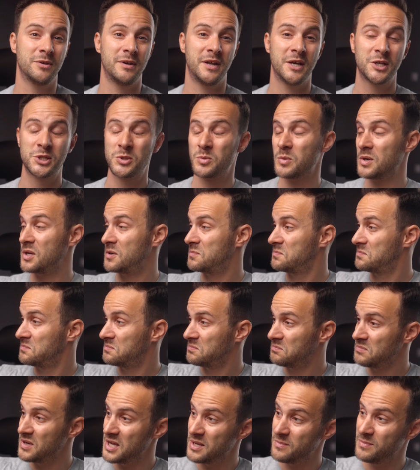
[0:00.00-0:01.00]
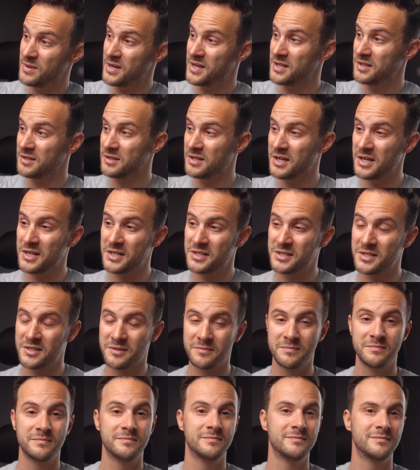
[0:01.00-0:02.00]
the next one, maybe in these.
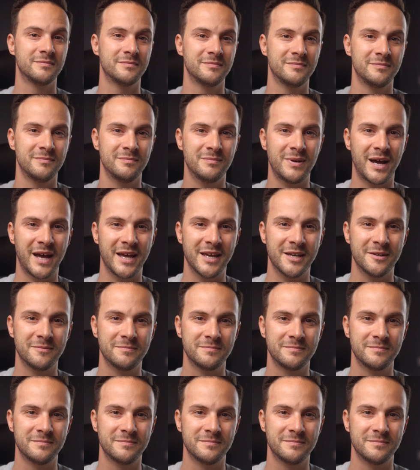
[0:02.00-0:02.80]
Bye.